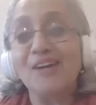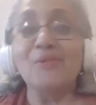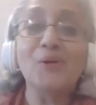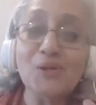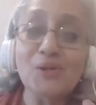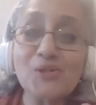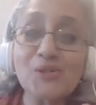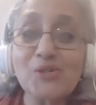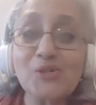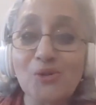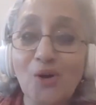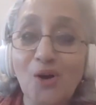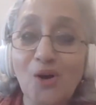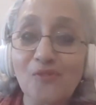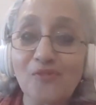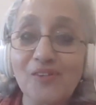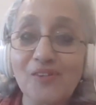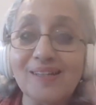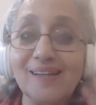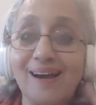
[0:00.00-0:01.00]
want to show
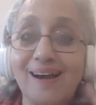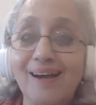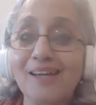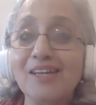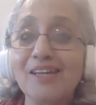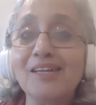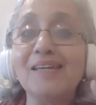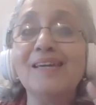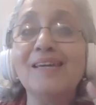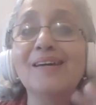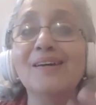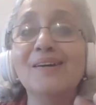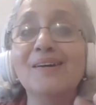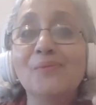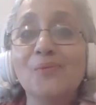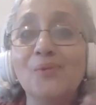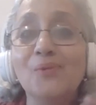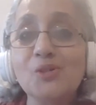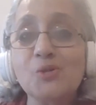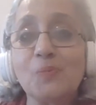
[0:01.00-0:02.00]
off that I
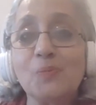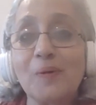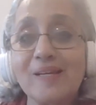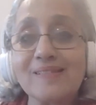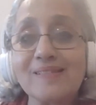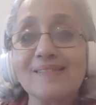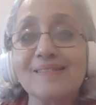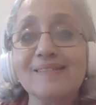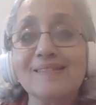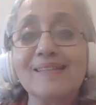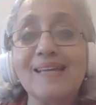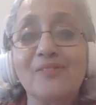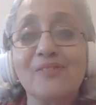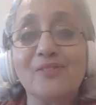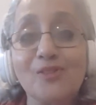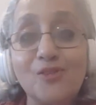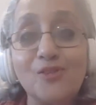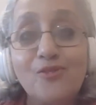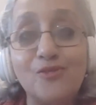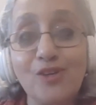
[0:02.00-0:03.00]
was present at
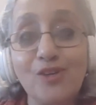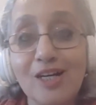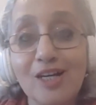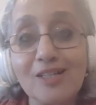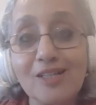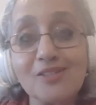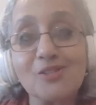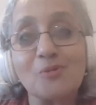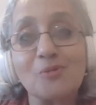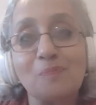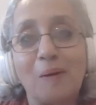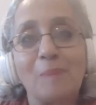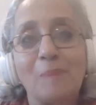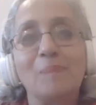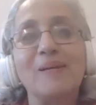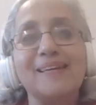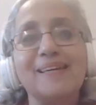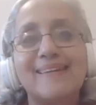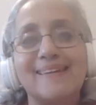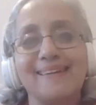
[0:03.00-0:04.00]
the first
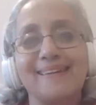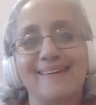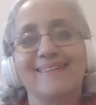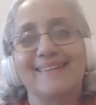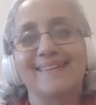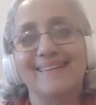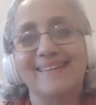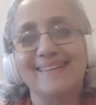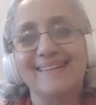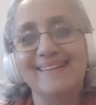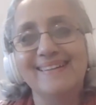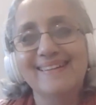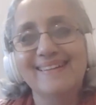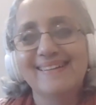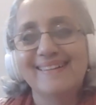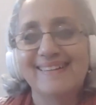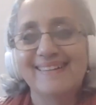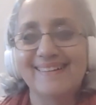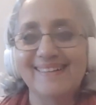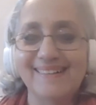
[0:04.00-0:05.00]
public hearing,
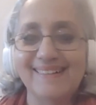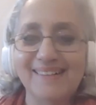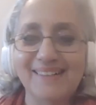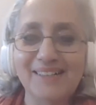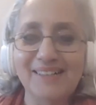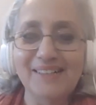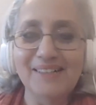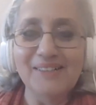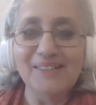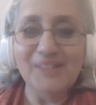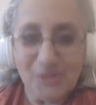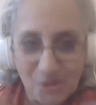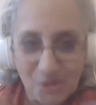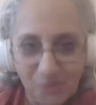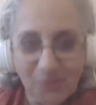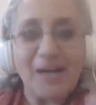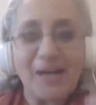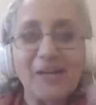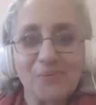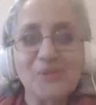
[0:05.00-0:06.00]

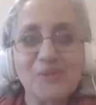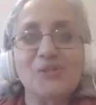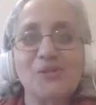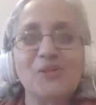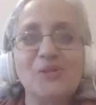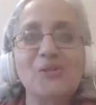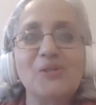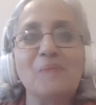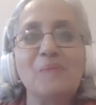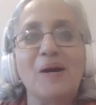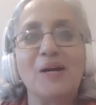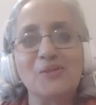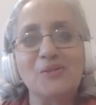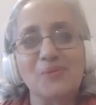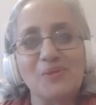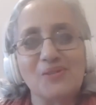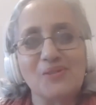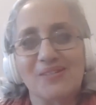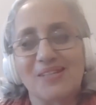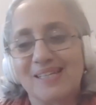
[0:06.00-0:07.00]
at which the demand
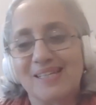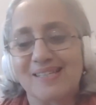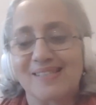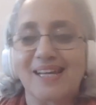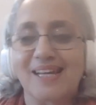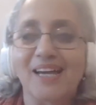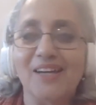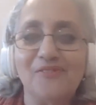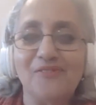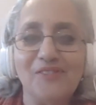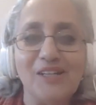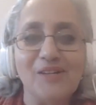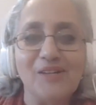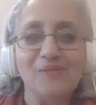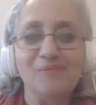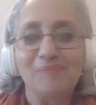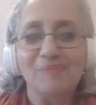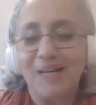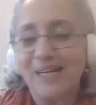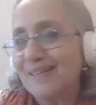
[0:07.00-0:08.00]
was raised. I
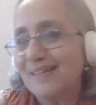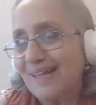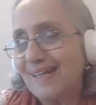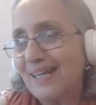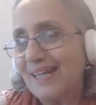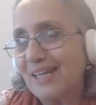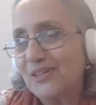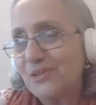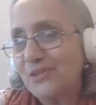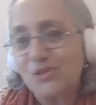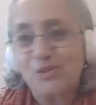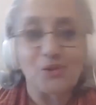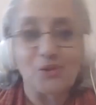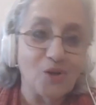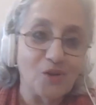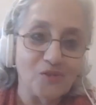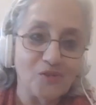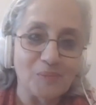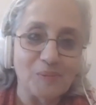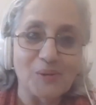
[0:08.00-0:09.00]
feel I like to show
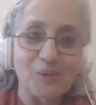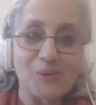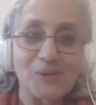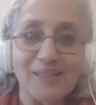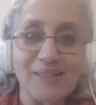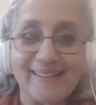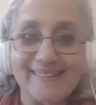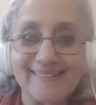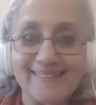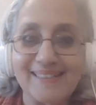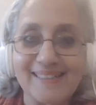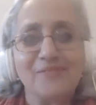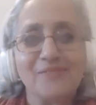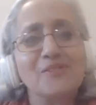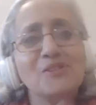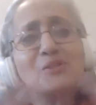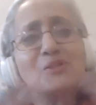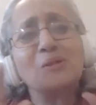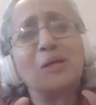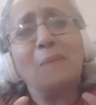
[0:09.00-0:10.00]
off about that. It
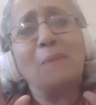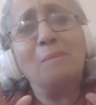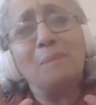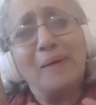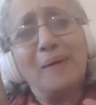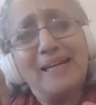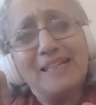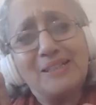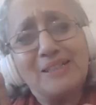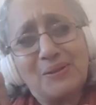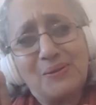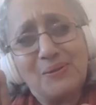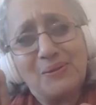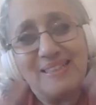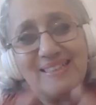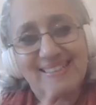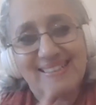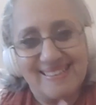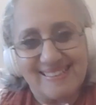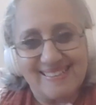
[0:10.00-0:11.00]
was complete
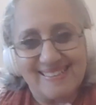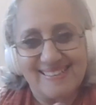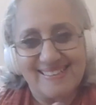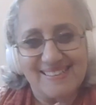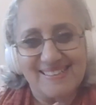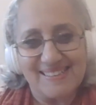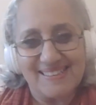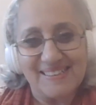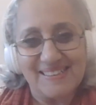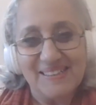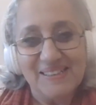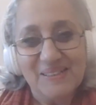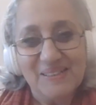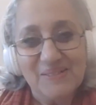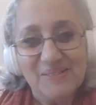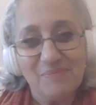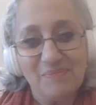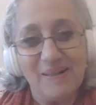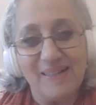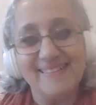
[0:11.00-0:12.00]
coincidence,
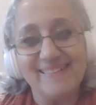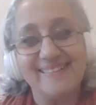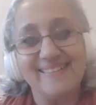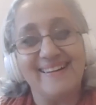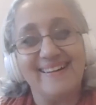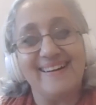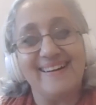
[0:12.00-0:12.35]
but